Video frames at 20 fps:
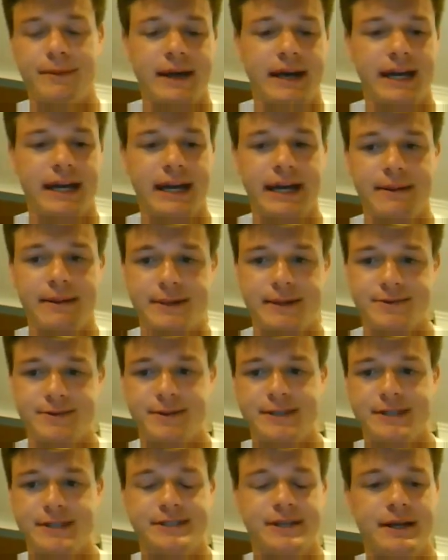that game, because we
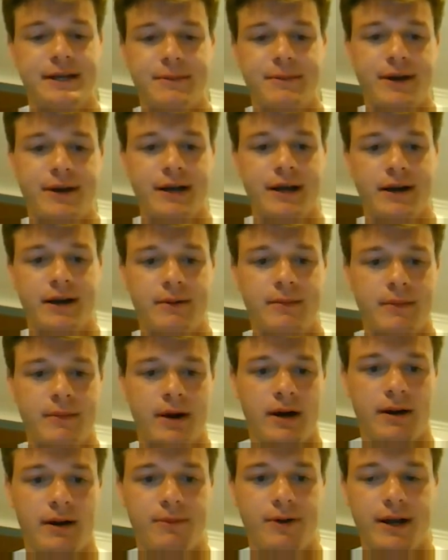were just starting
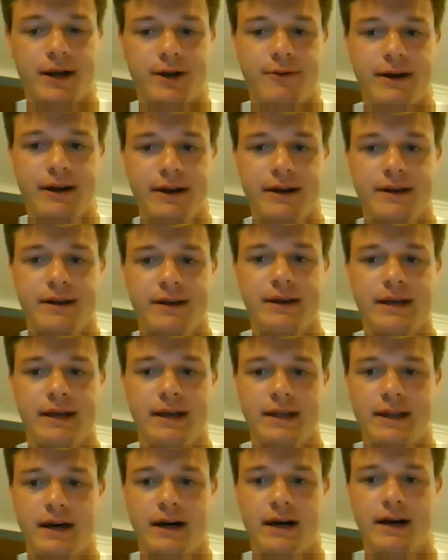to break away
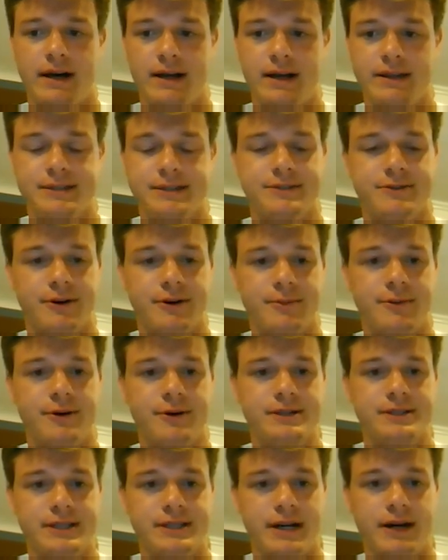and on the
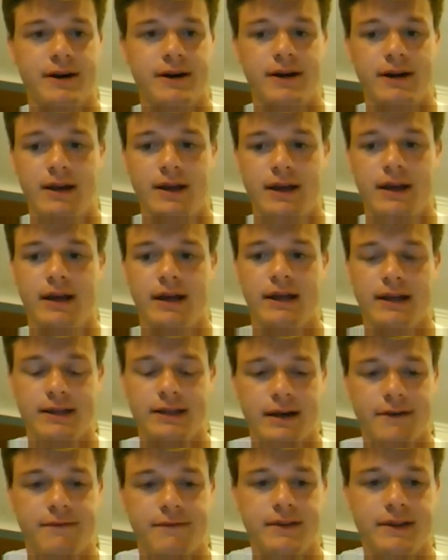scoreboard. So
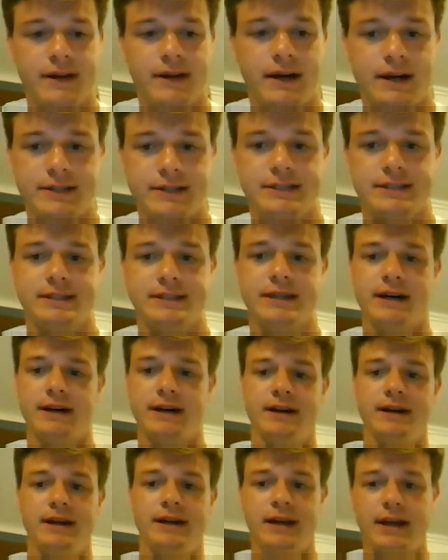definitely just
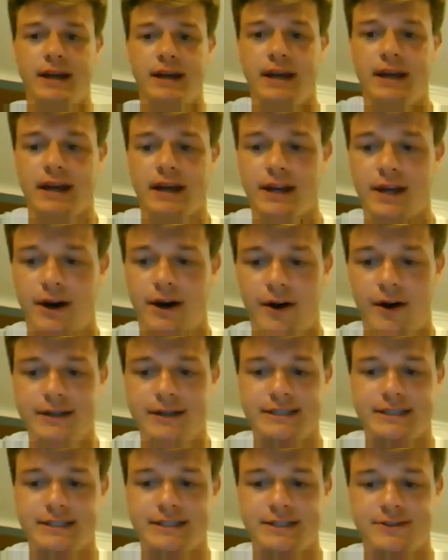
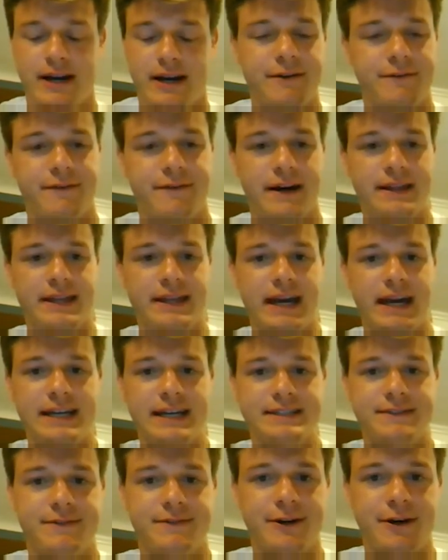always try to find the
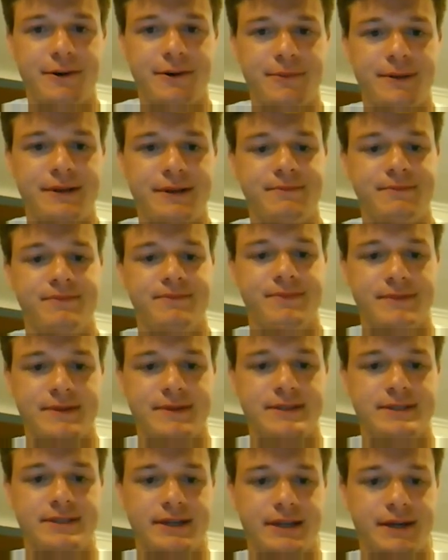guys if they're open.
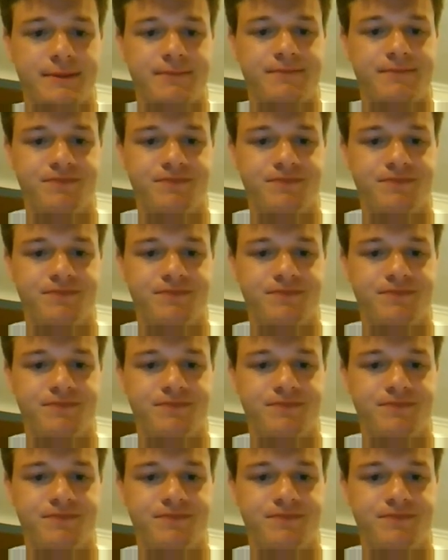So yeah.